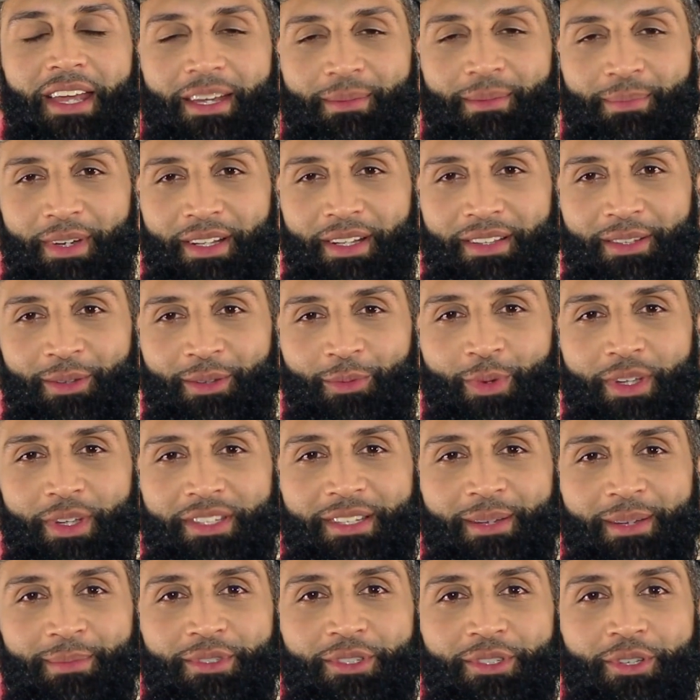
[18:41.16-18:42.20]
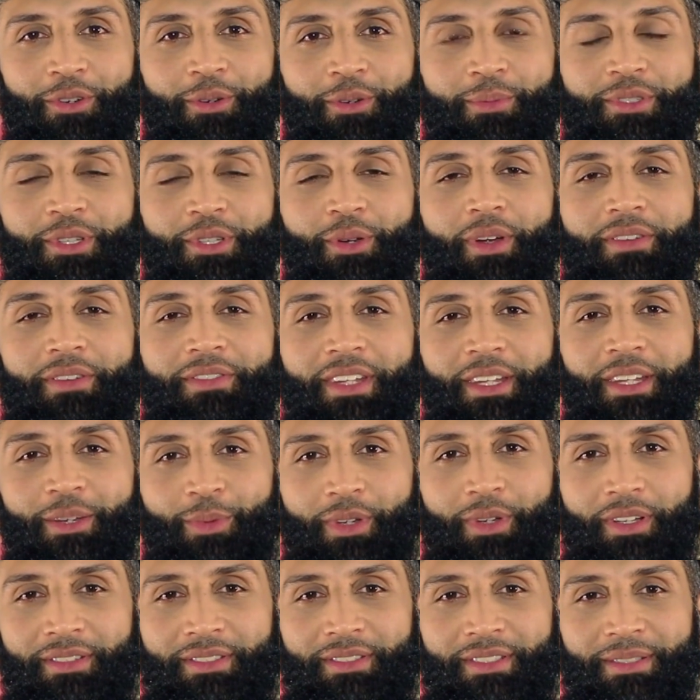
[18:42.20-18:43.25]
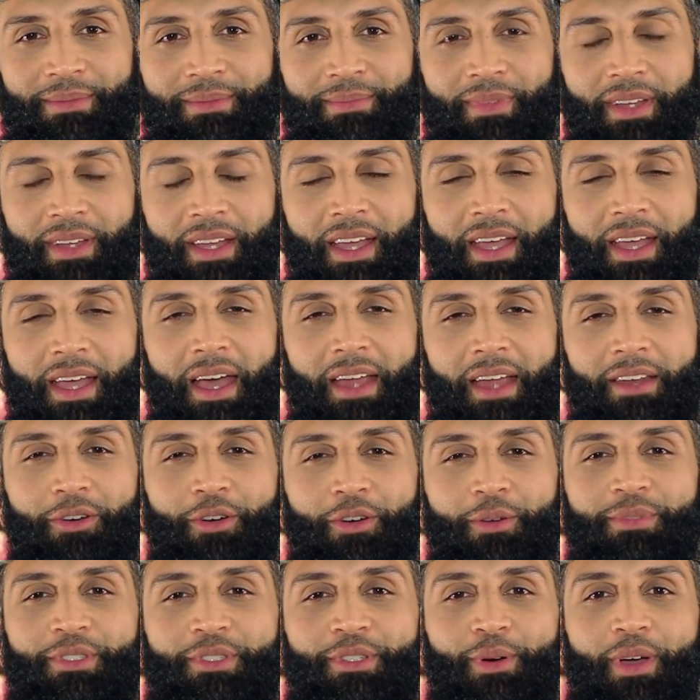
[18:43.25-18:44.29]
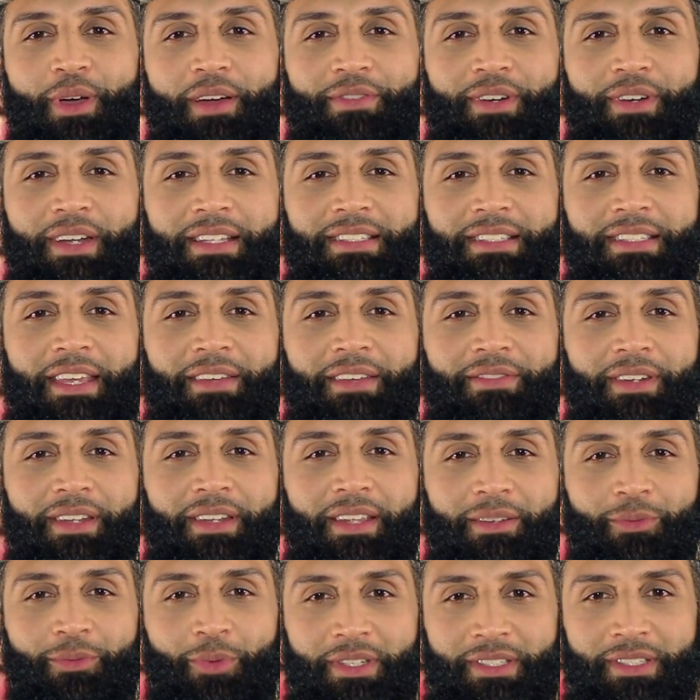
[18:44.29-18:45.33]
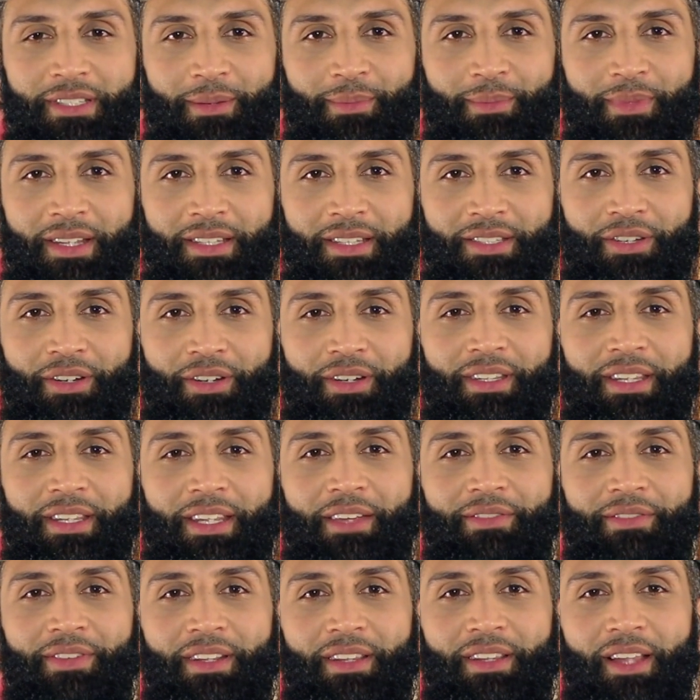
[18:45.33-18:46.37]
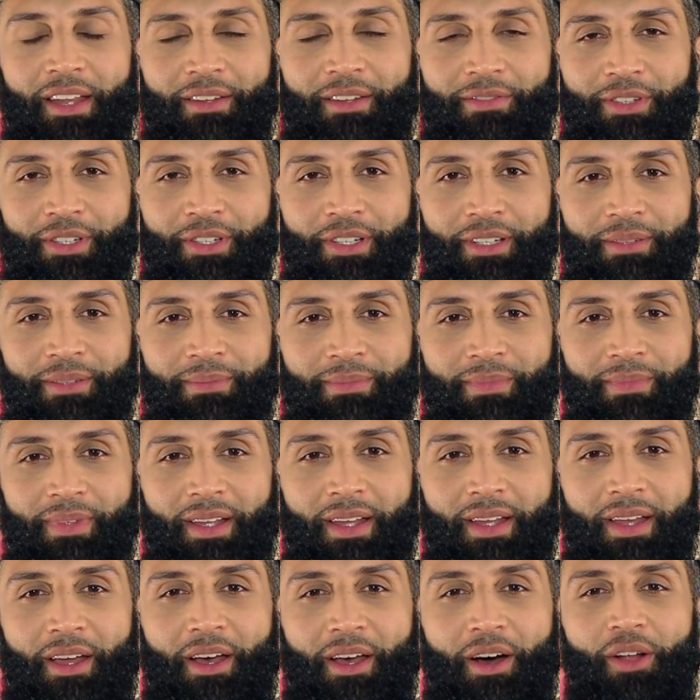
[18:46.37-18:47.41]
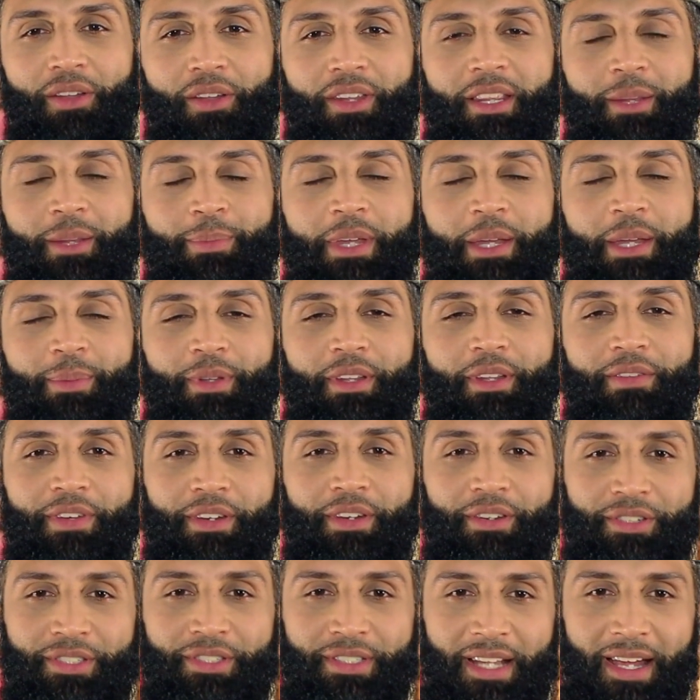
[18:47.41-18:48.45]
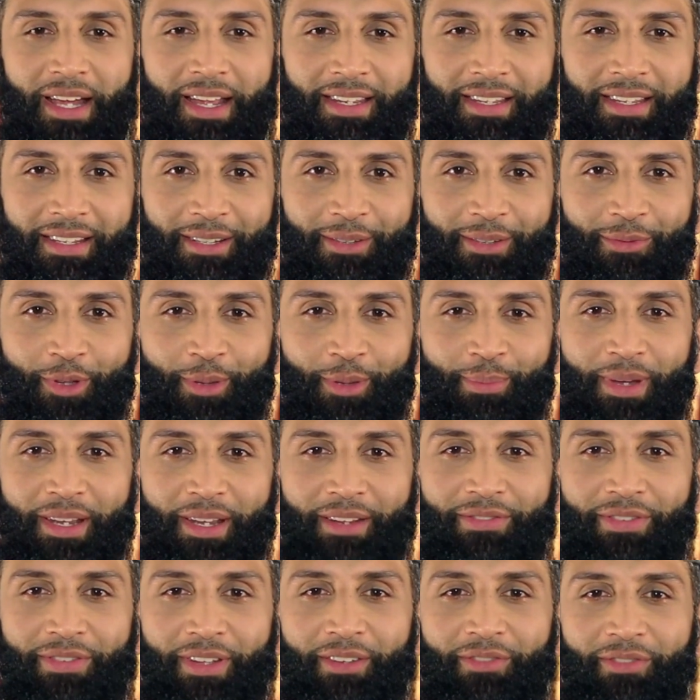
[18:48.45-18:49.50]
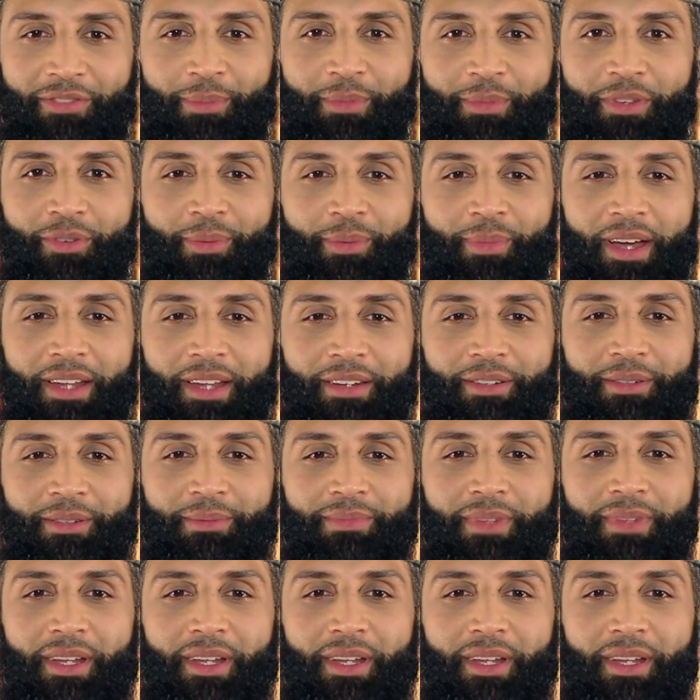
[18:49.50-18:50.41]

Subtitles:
hikmat, wisdom, to whomsoever He wills. And whomsoever is given wisdom is certainly given a lot of good. Only the people of understanding will benefit from the reminder.